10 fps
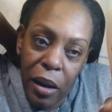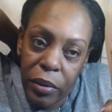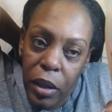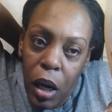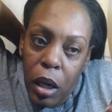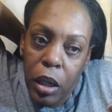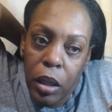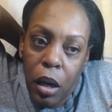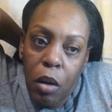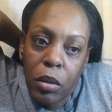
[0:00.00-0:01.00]
you know
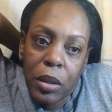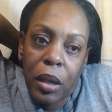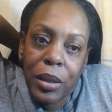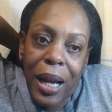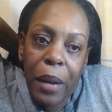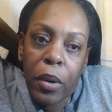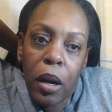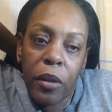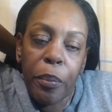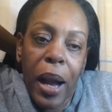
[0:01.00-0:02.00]
a type of
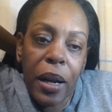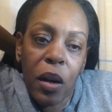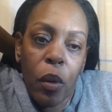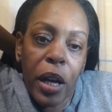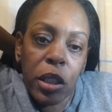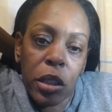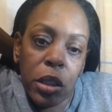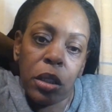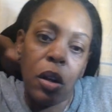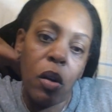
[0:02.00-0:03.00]
body wash you know
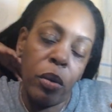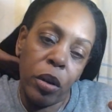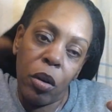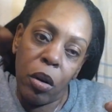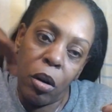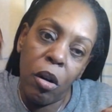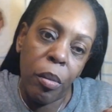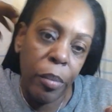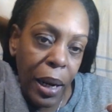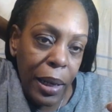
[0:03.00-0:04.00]
your girl may
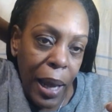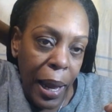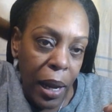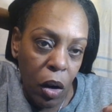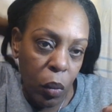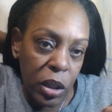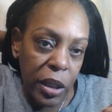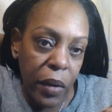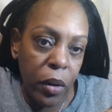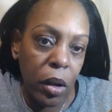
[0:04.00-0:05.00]
like or whichever
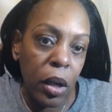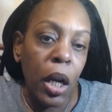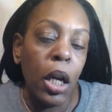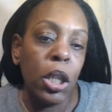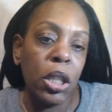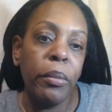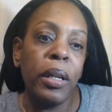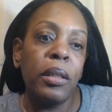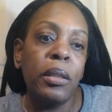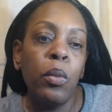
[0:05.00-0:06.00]
she been
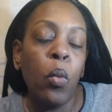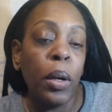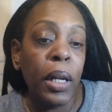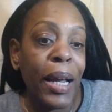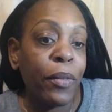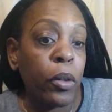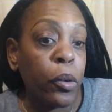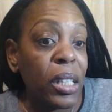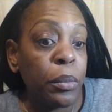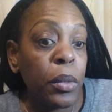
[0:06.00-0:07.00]
wanting that for christmas
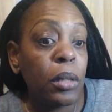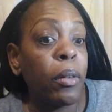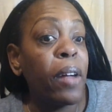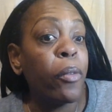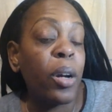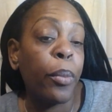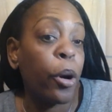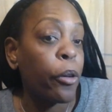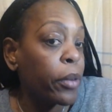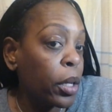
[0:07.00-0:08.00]
or even a
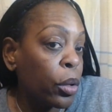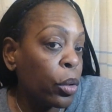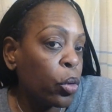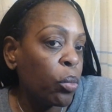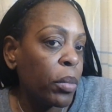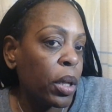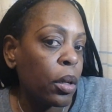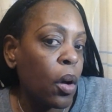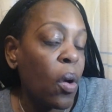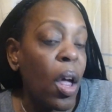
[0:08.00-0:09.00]
perfume you know
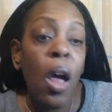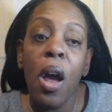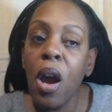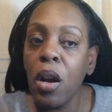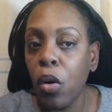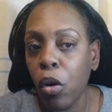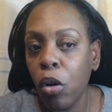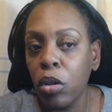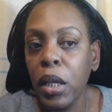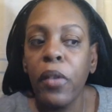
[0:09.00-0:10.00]
and girls if
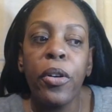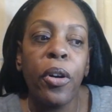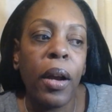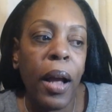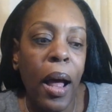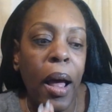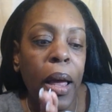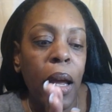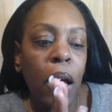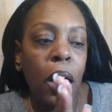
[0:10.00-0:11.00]
your guy
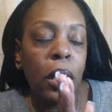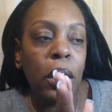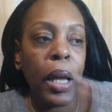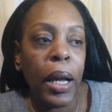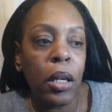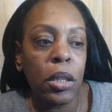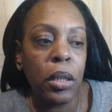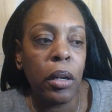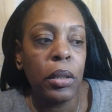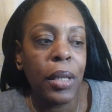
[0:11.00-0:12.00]
like a certain
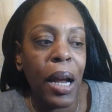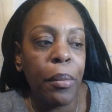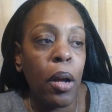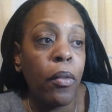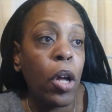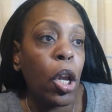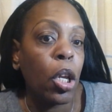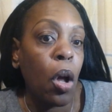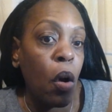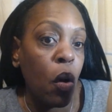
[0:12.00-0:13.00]
type of
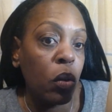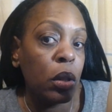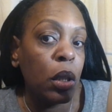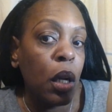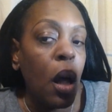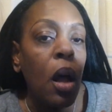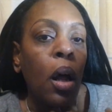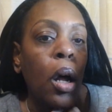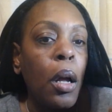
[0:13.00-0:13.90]
cologne um